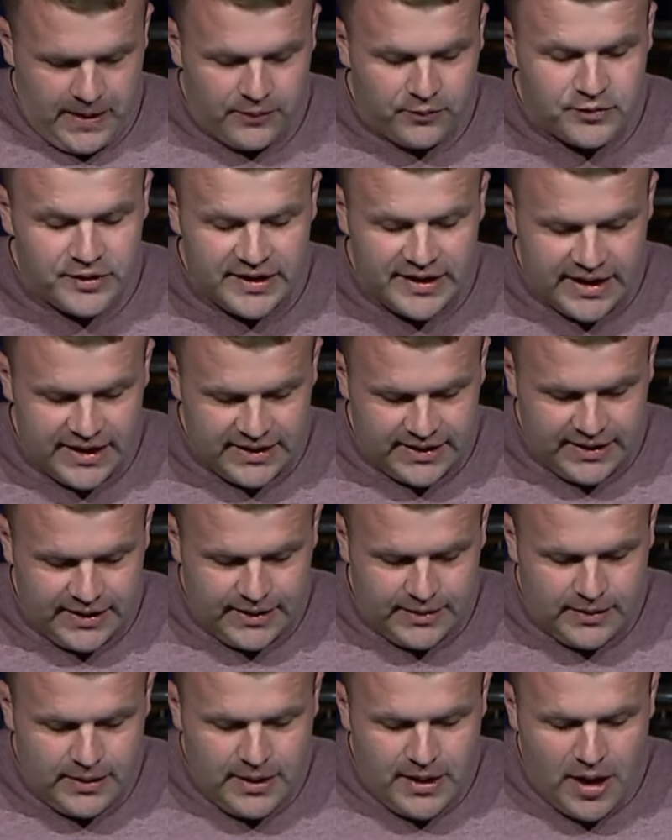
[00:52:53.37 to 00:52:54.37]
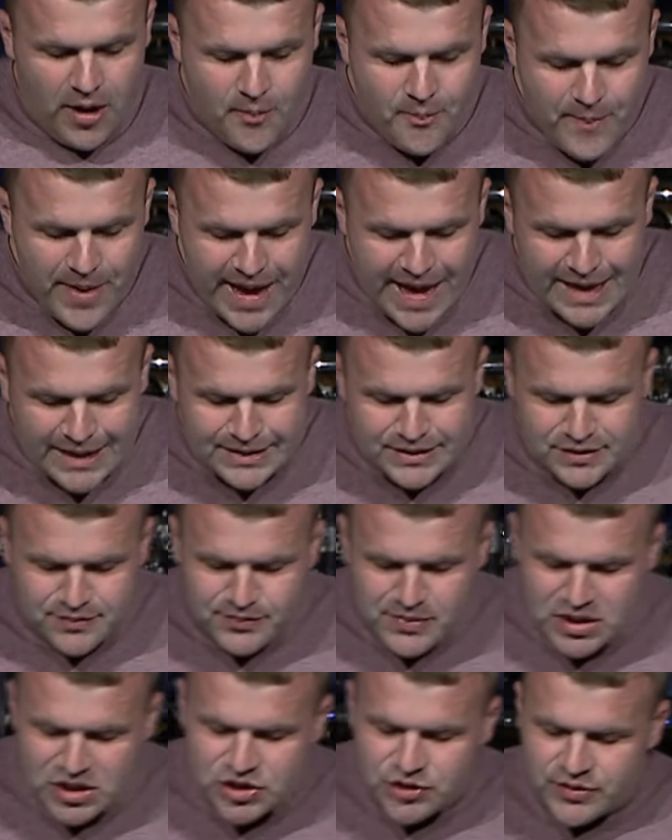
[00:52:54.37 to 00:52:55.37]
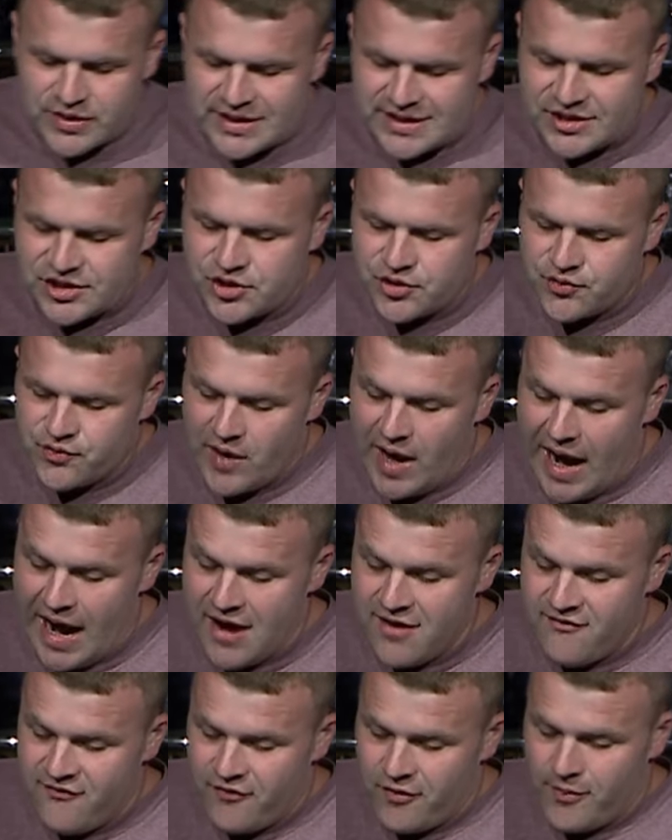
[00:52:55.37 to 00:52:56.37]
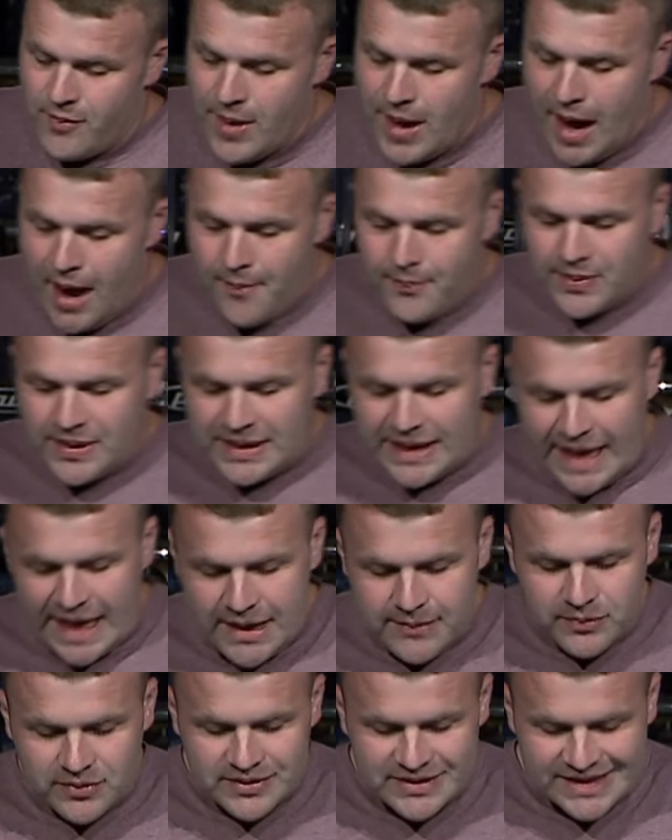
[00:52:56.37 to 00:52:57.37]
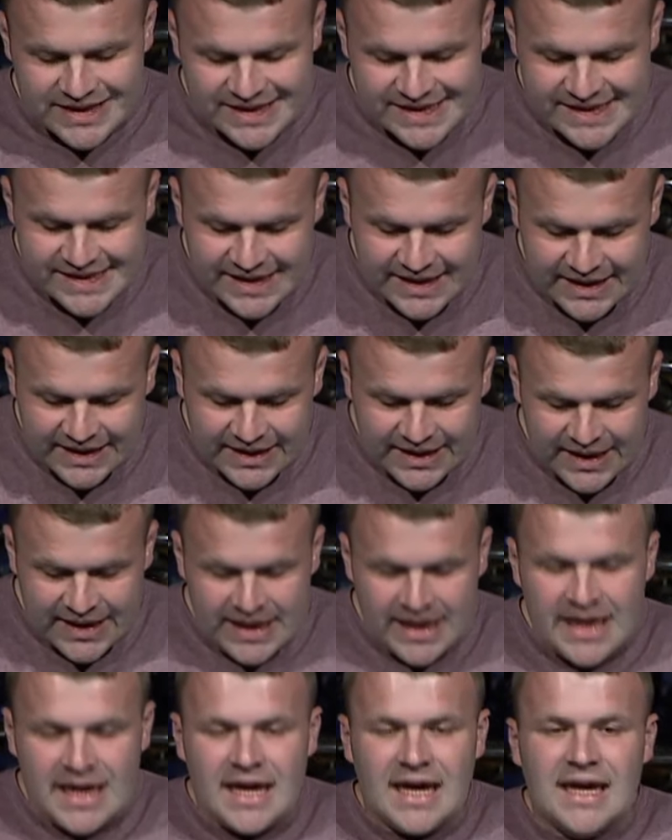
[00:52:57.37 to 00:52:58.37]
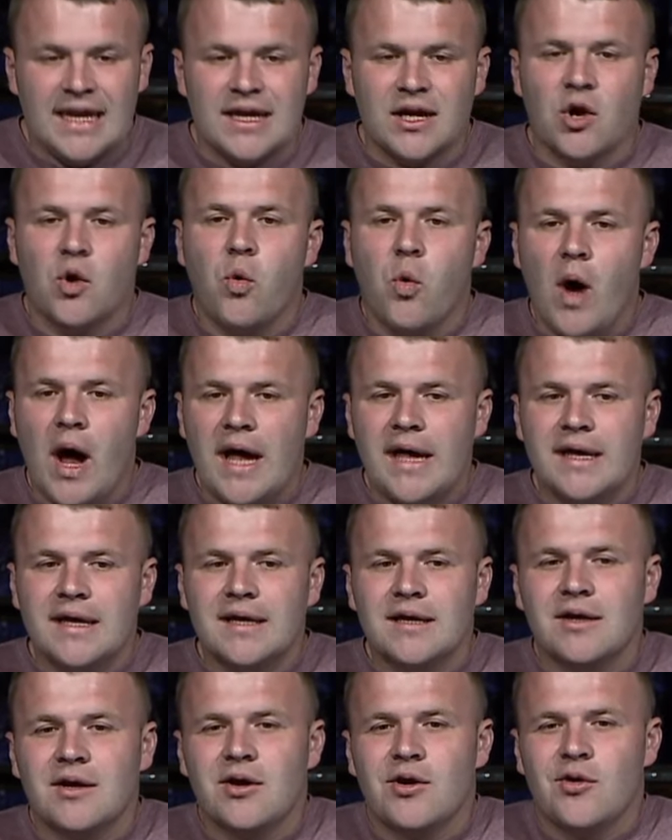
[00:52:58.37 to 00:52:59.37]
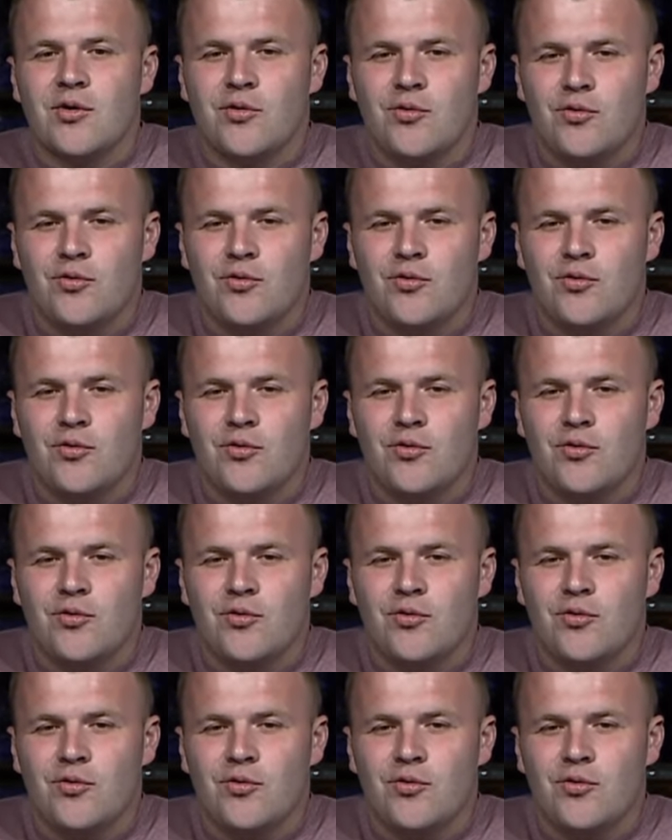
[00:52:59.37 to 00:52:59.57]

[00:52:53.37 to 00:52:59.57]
I'm going to read that again. A man's miseries derive from not being able to sit in a quiet